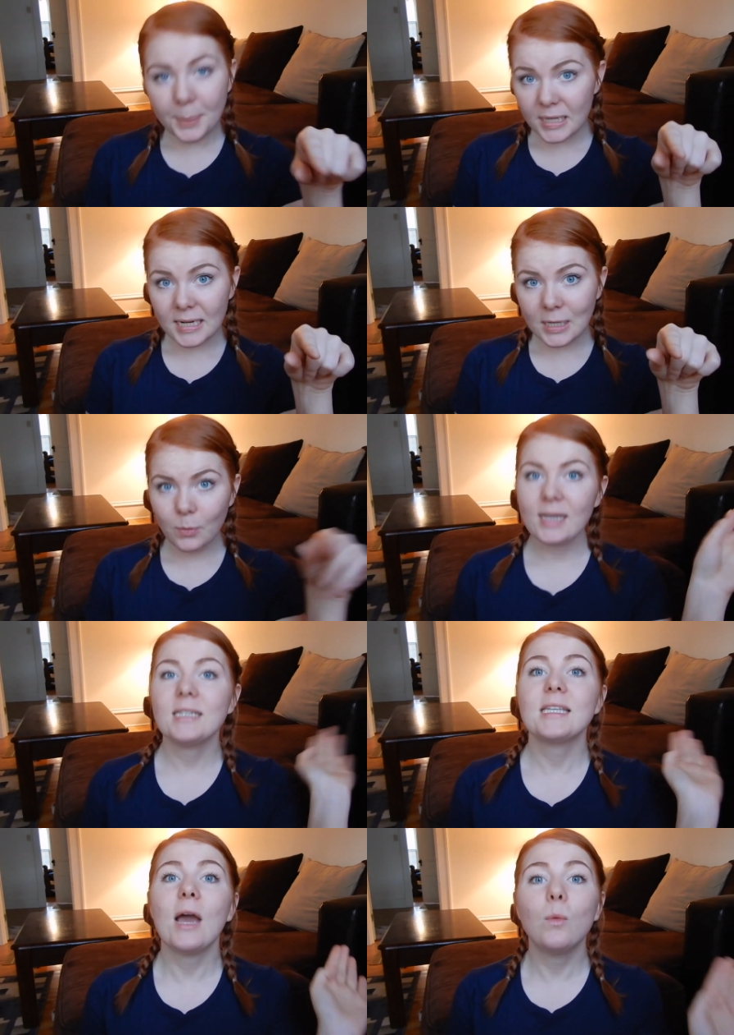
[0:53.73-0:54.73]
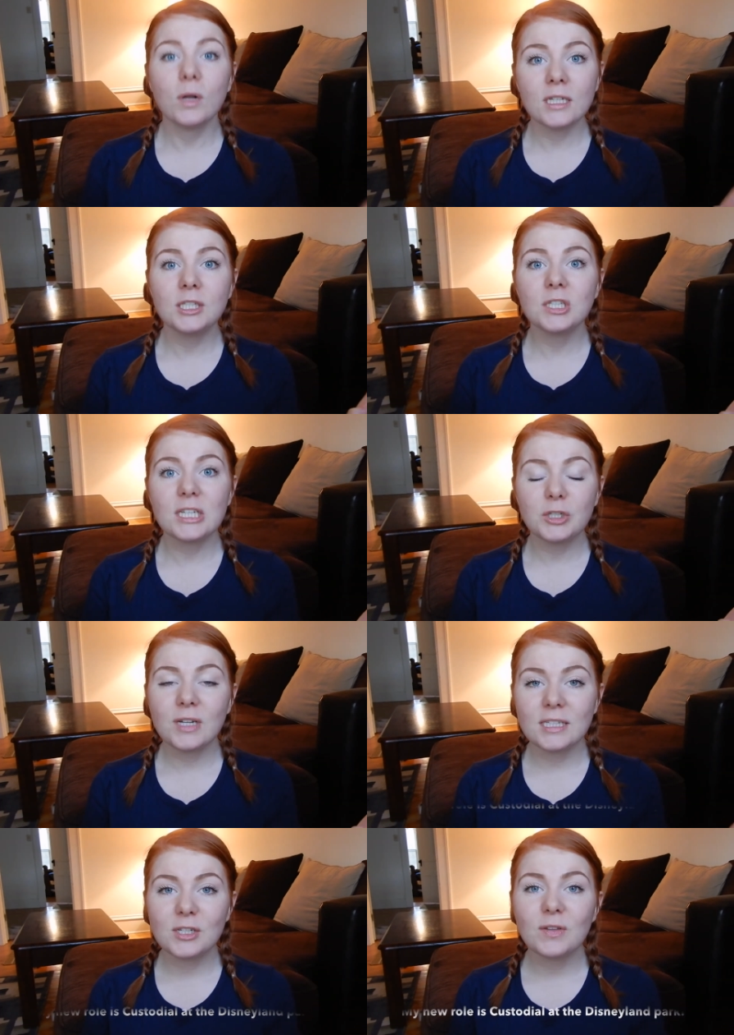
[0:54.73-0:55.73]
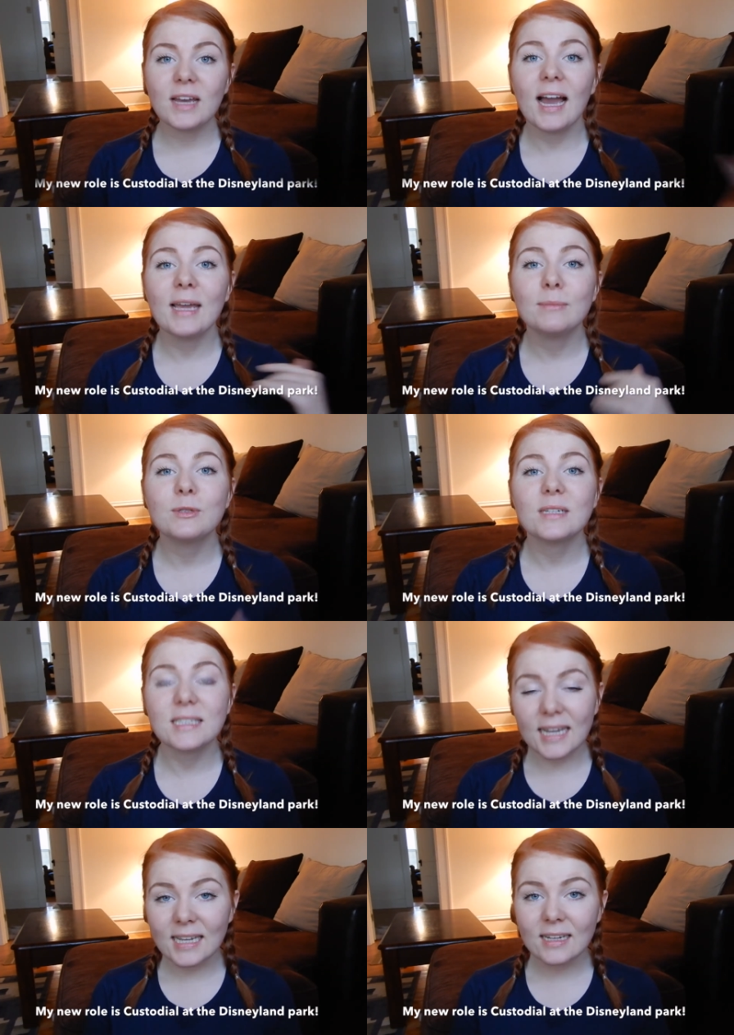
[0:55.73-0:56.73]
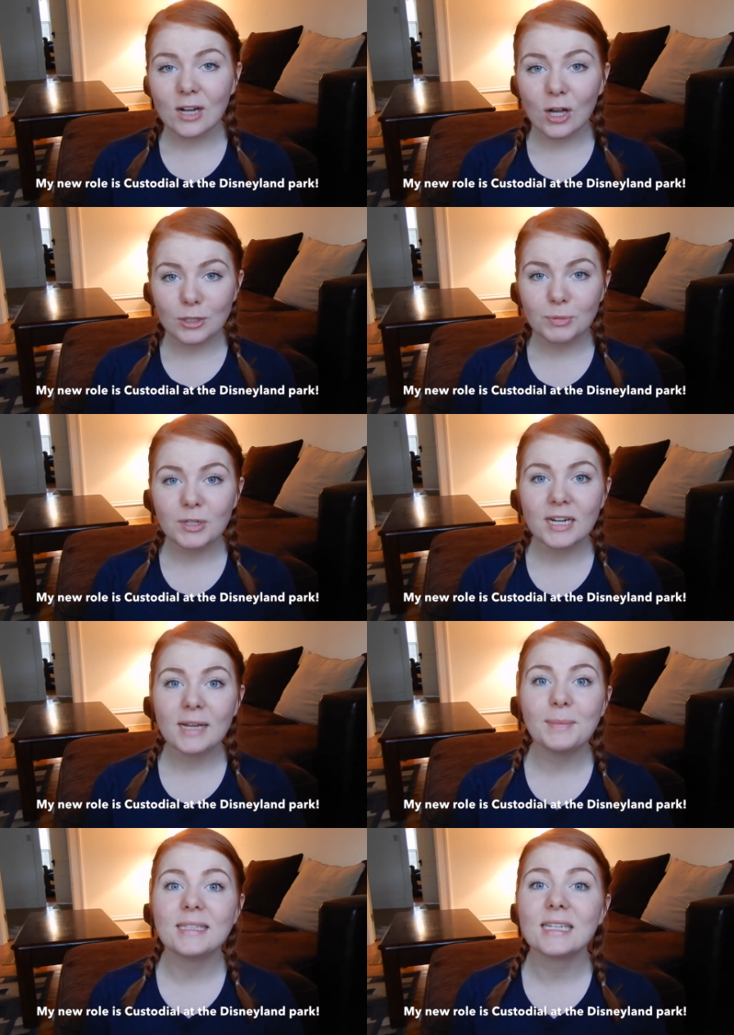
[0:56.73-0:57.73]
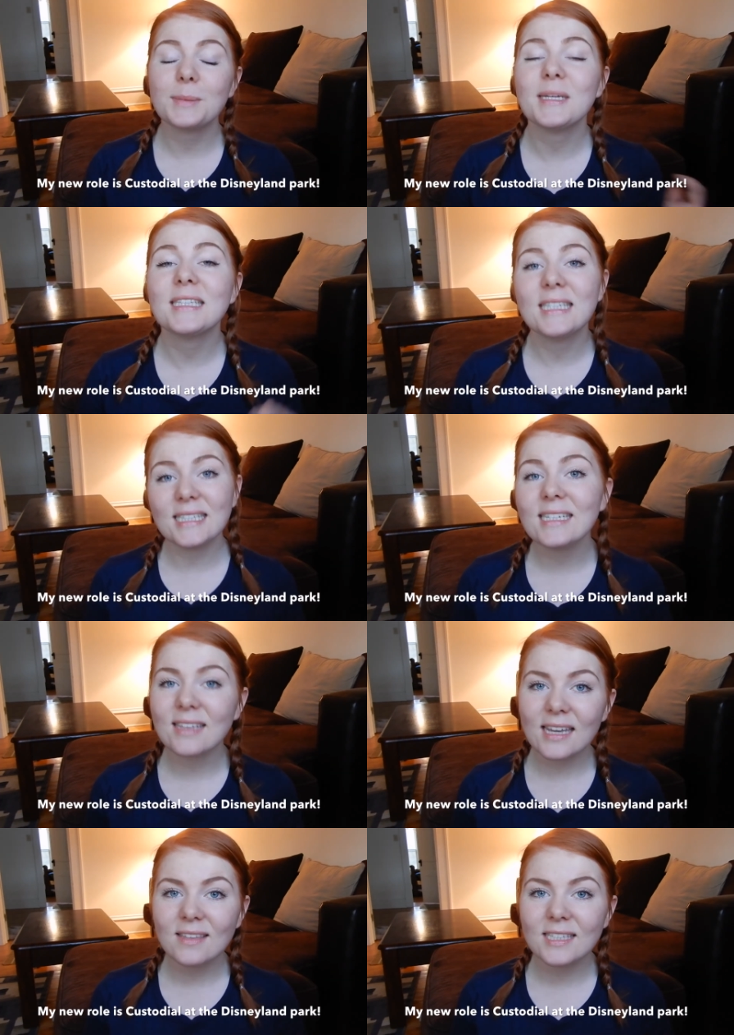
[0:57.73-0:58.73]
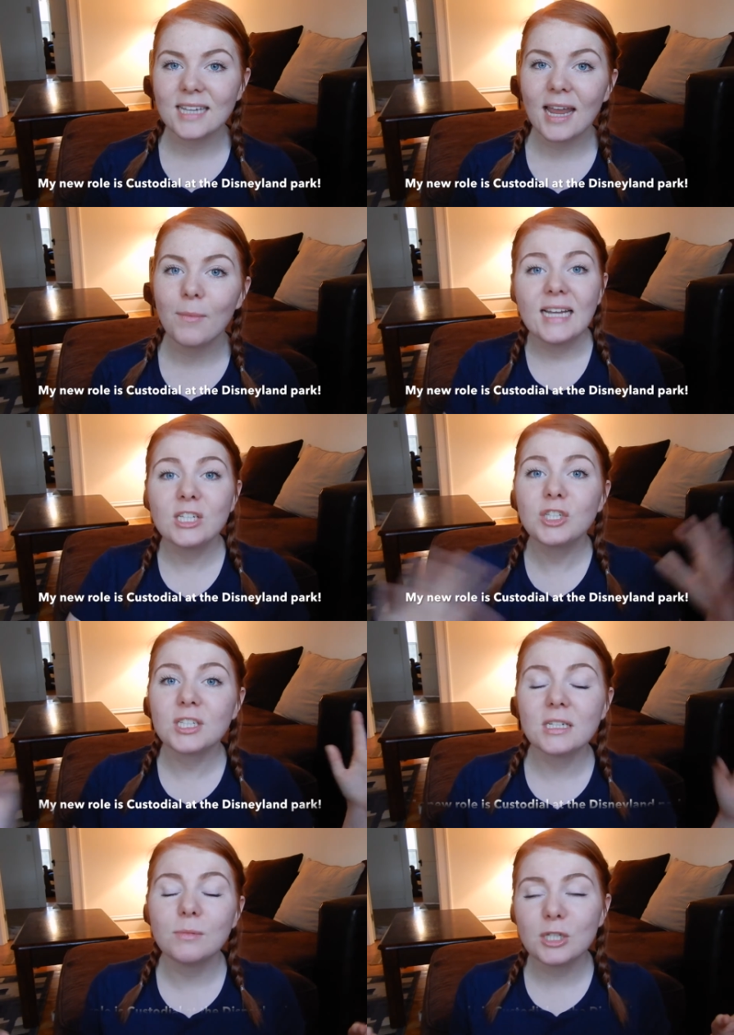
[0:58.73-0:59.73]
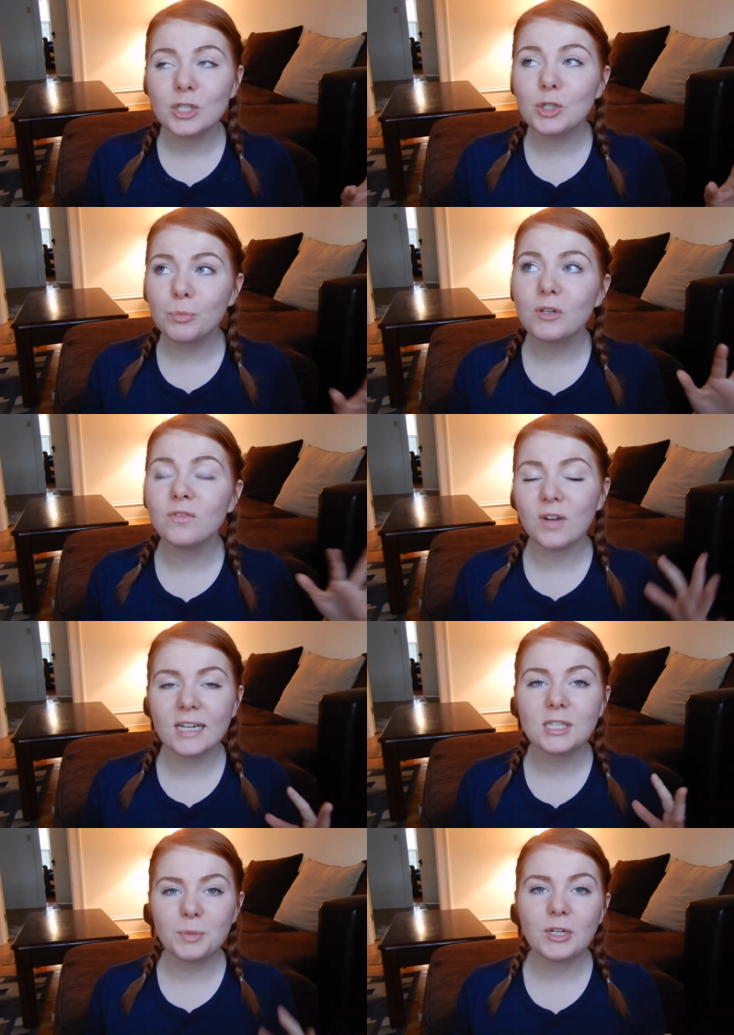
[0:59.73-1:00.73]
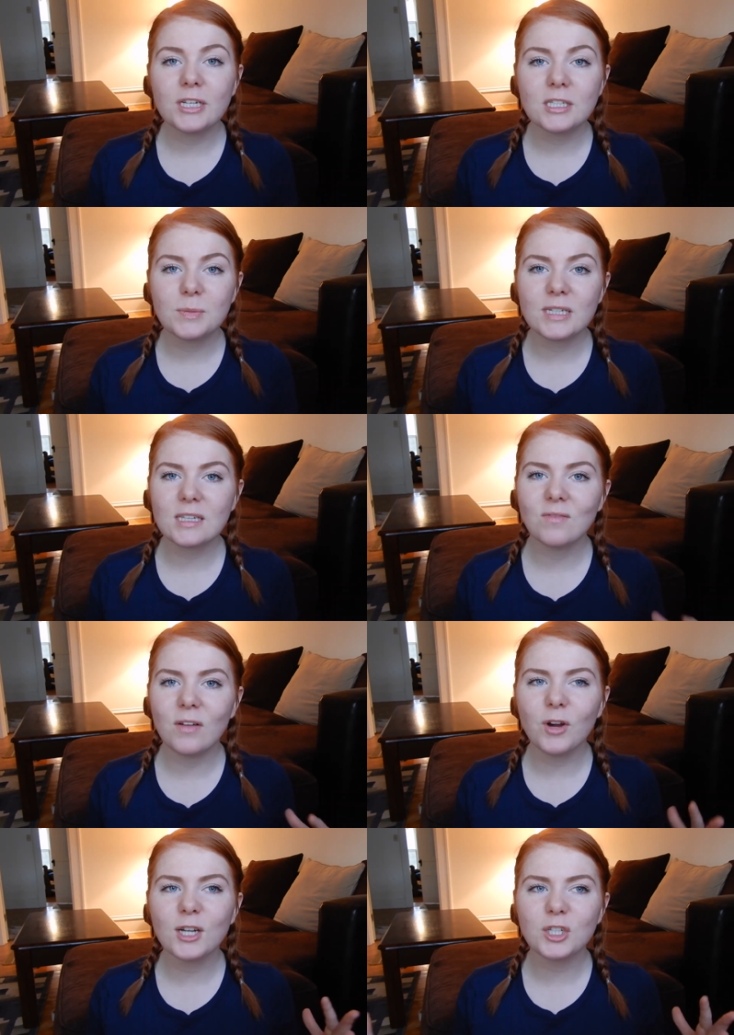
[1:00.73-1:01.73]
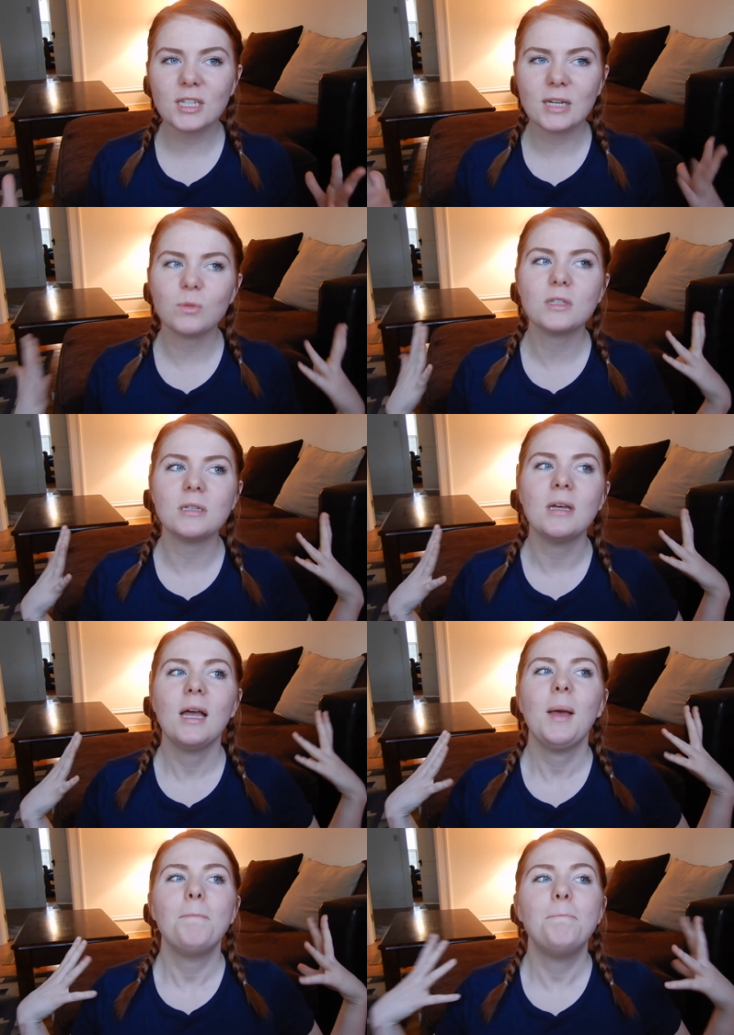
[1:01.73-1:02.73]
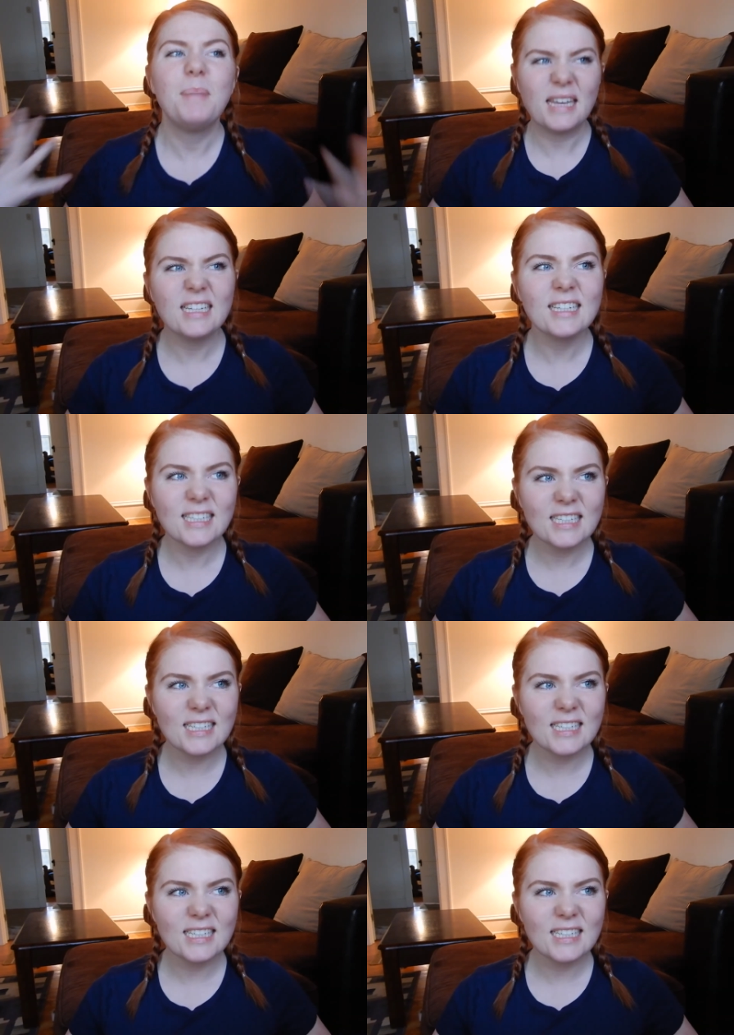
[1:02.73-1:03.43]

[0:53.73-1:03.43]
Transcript: But anyways, I wanted to let you guys know that I am doing a second college program. It's gonna be at Disneyland this time, and it's just gonna be a super fun experience because I've never actually like really been to